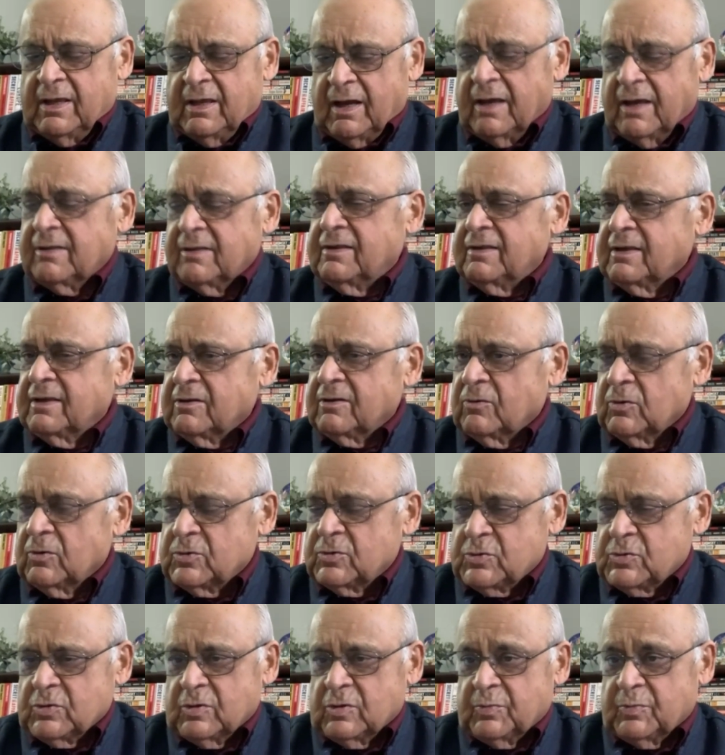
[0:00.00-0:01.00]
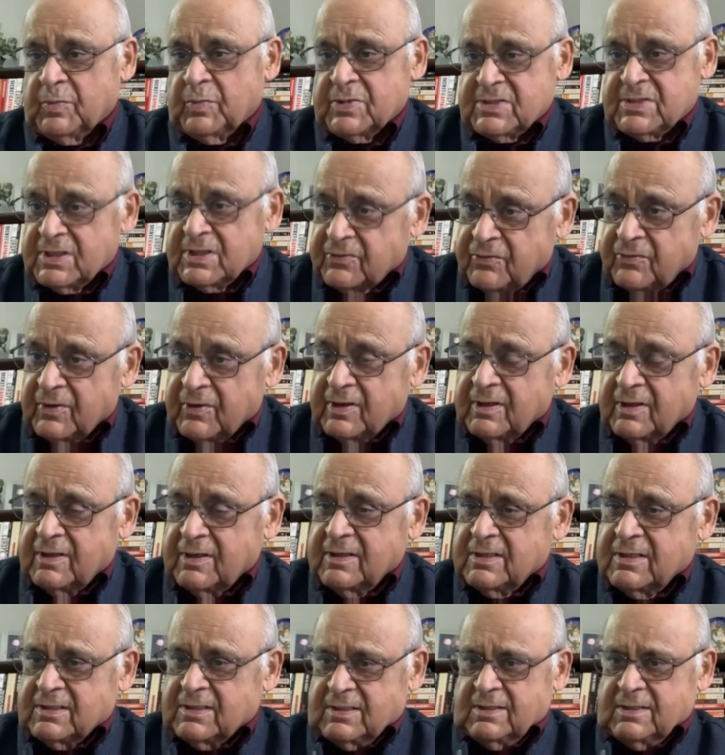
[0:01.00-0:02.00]
I think also Pacific
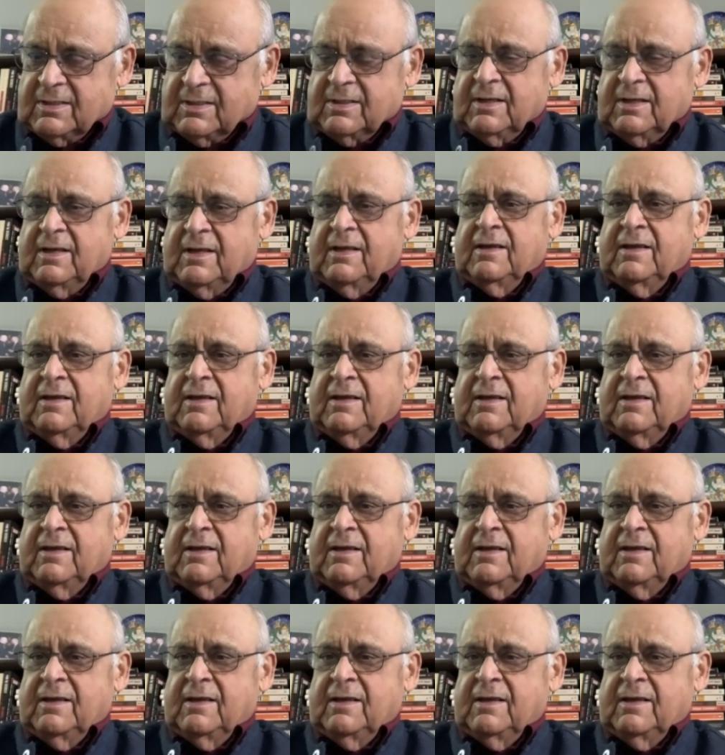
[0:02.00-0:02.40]
edition,